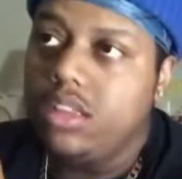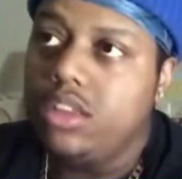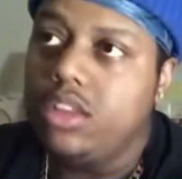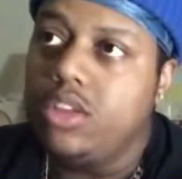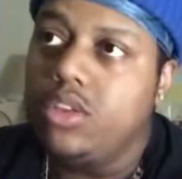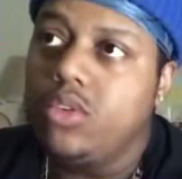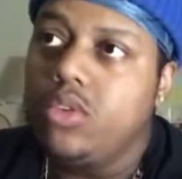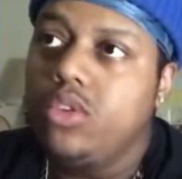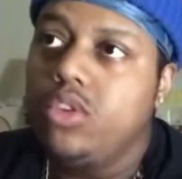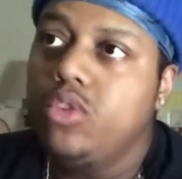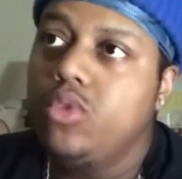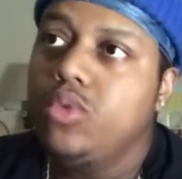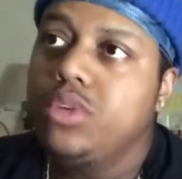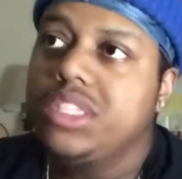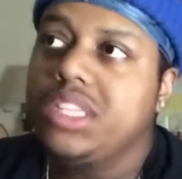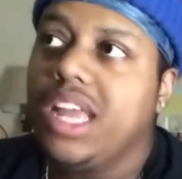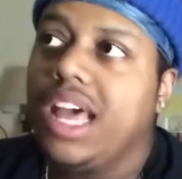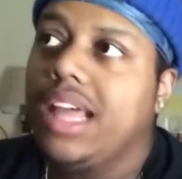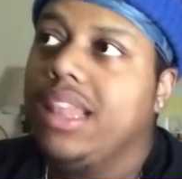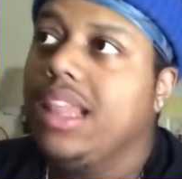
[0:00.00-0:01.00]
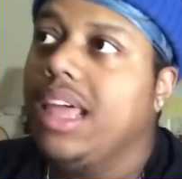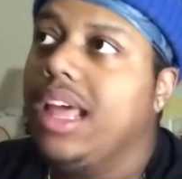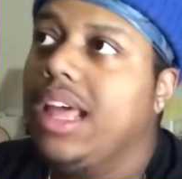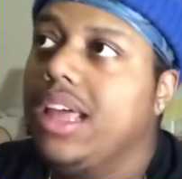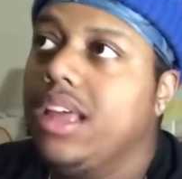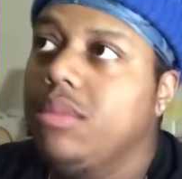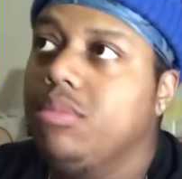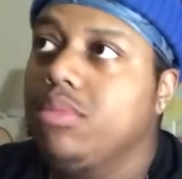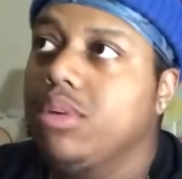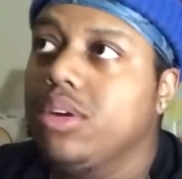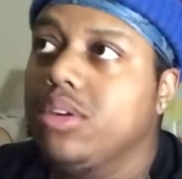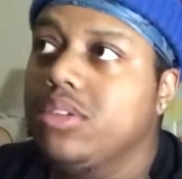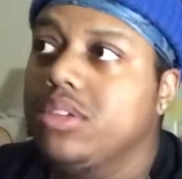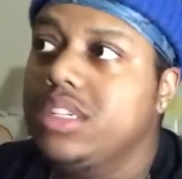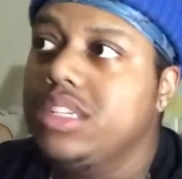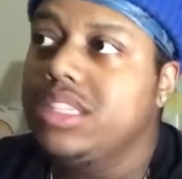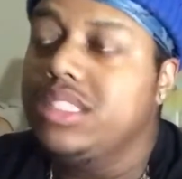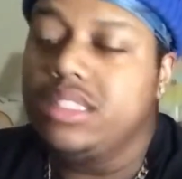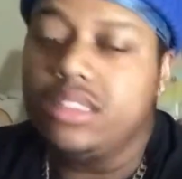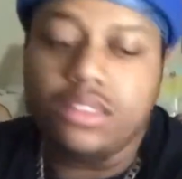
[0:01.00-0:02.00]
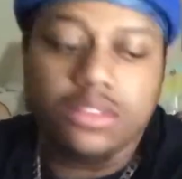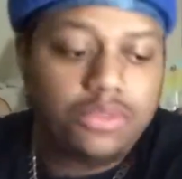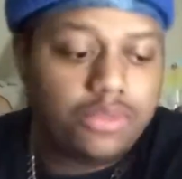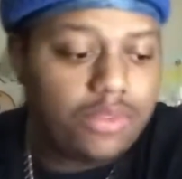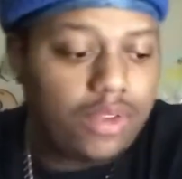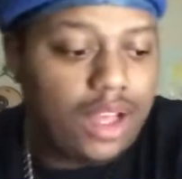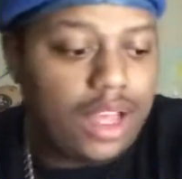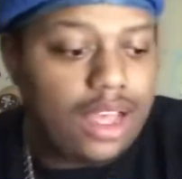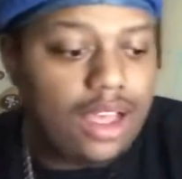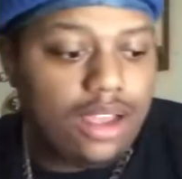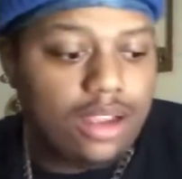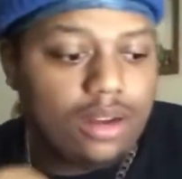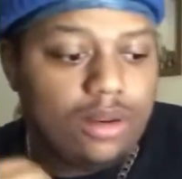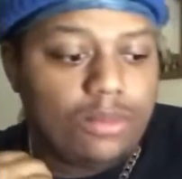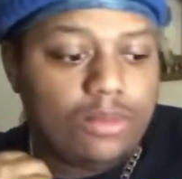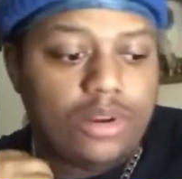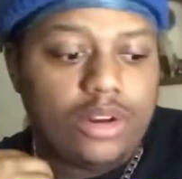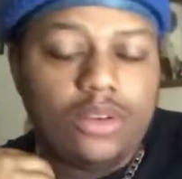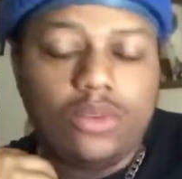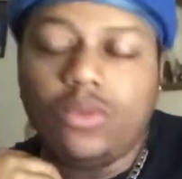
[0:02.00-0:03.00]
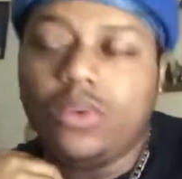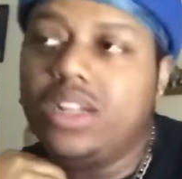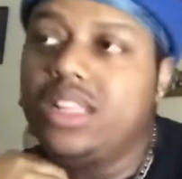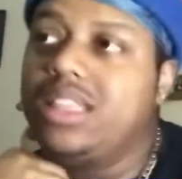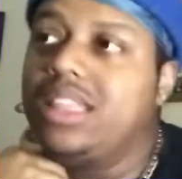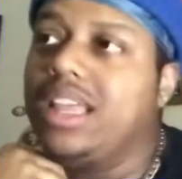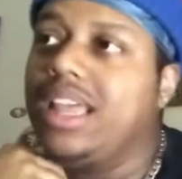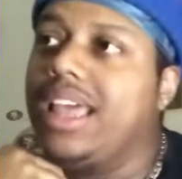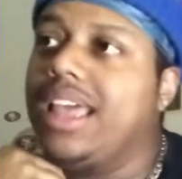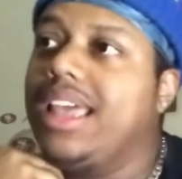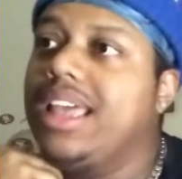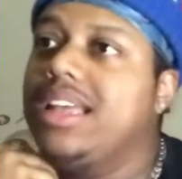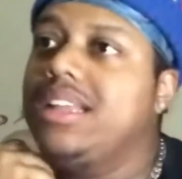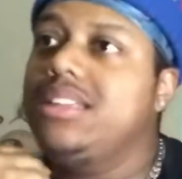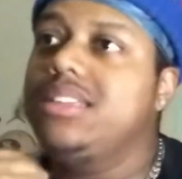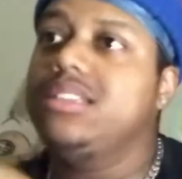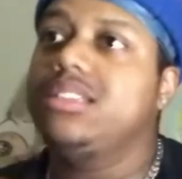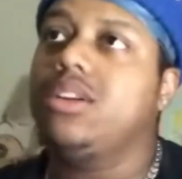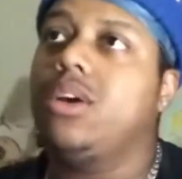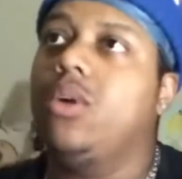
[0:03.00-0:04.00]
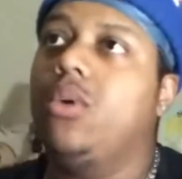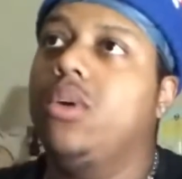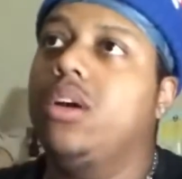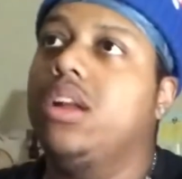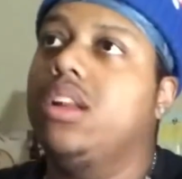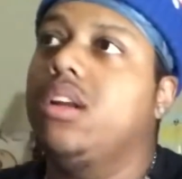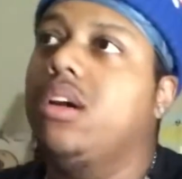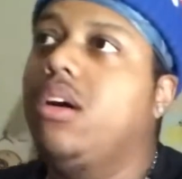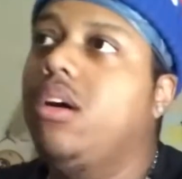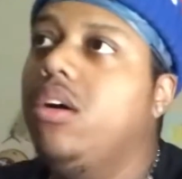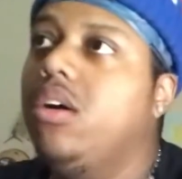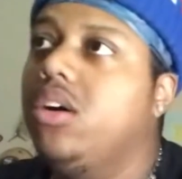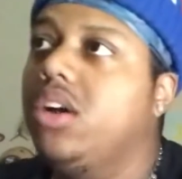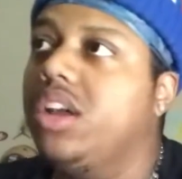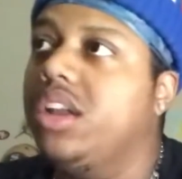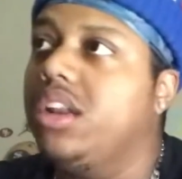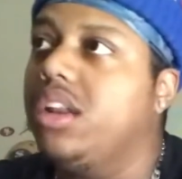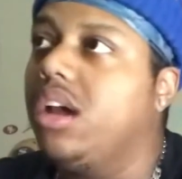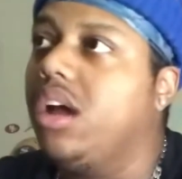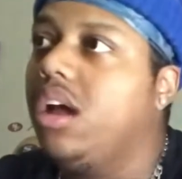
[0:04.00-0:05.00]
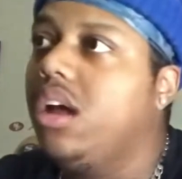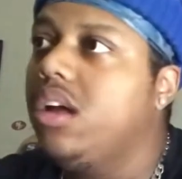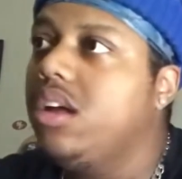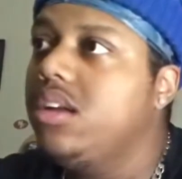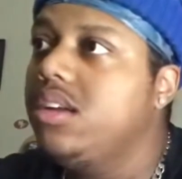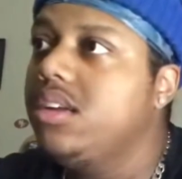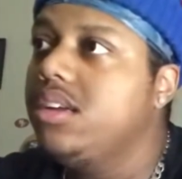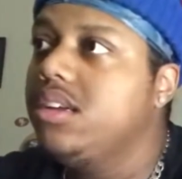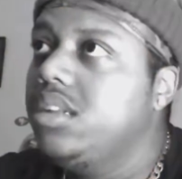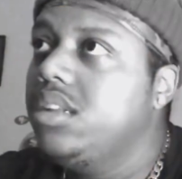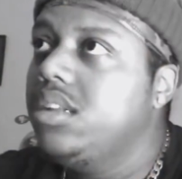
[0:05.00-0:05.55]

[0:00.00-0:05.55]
you was not lying, bro. This is fire, bro. What the hell is going on, dog?